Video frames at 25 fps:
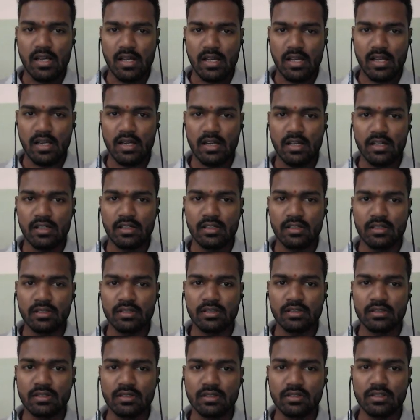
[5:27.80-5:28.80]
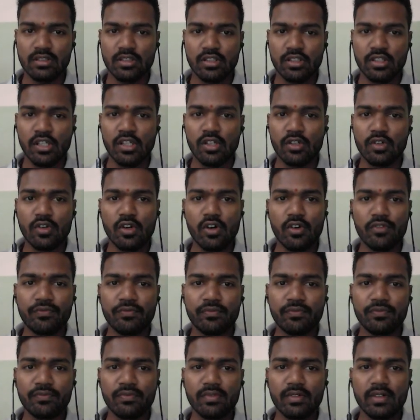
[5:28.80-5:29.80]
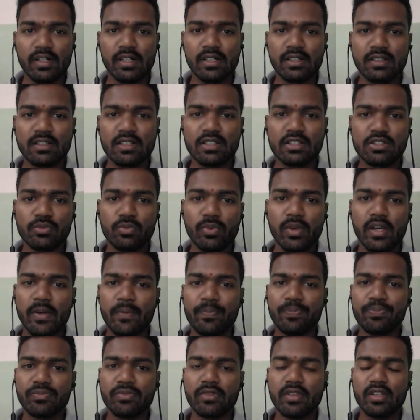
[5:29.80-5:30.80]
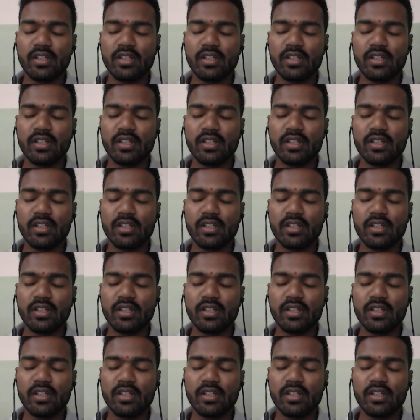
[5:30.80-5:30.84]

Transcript: And think of it this way: